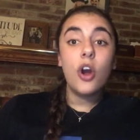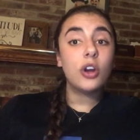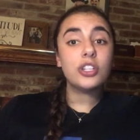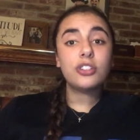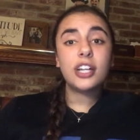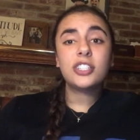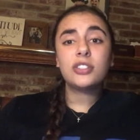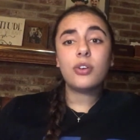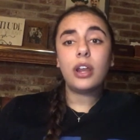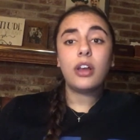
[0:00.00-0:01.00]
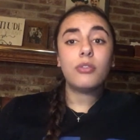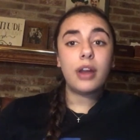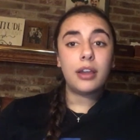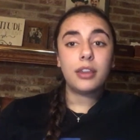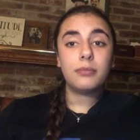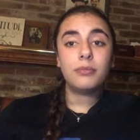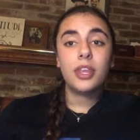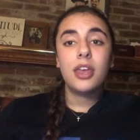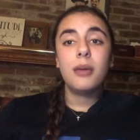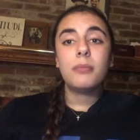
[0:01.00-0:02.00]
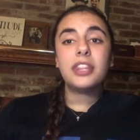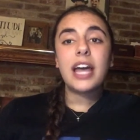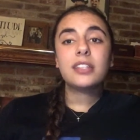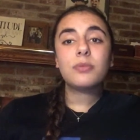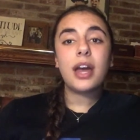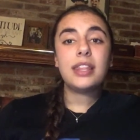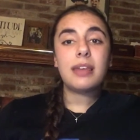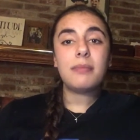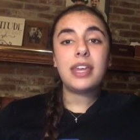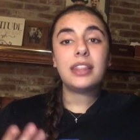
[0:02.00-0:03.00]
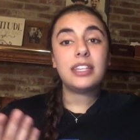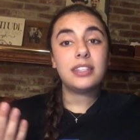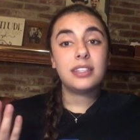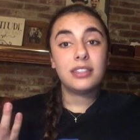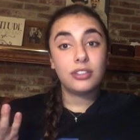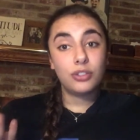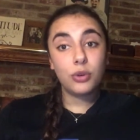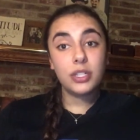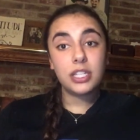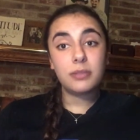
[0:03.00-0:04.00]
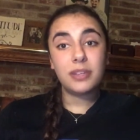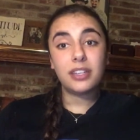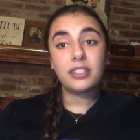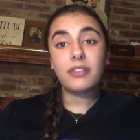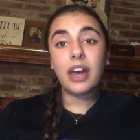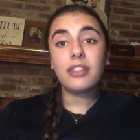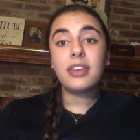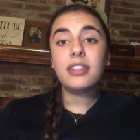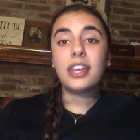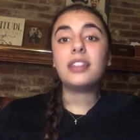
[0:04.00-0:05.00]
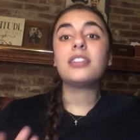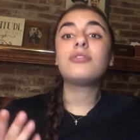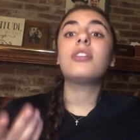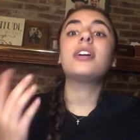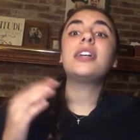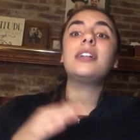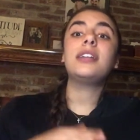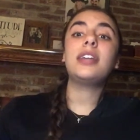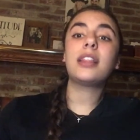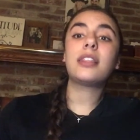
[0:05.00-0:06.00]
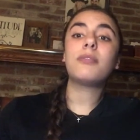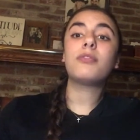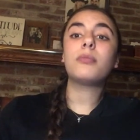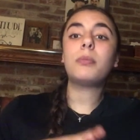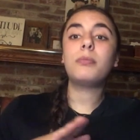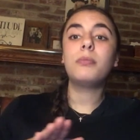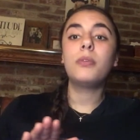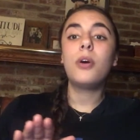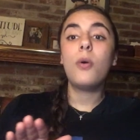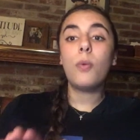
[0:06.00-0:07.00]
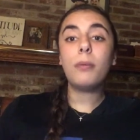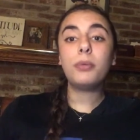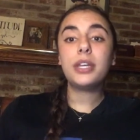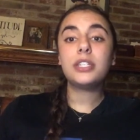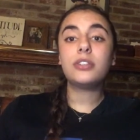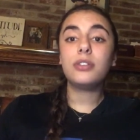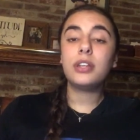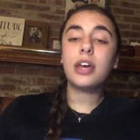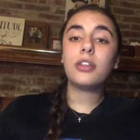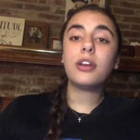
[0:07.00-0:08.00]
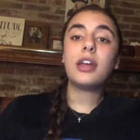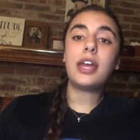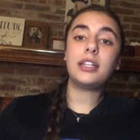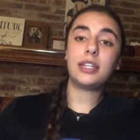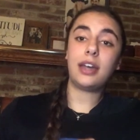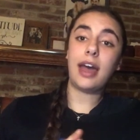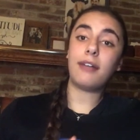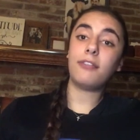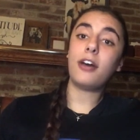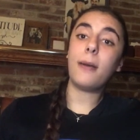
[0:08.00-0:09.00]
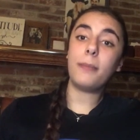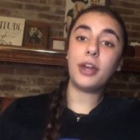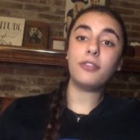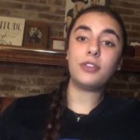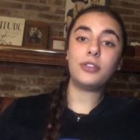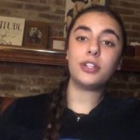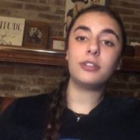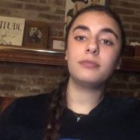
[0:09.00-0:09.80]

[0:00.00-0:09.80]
or distractions going on around them. But that's why they make these choices because of how they think this drug can get them from a one place to another, and to have a better future.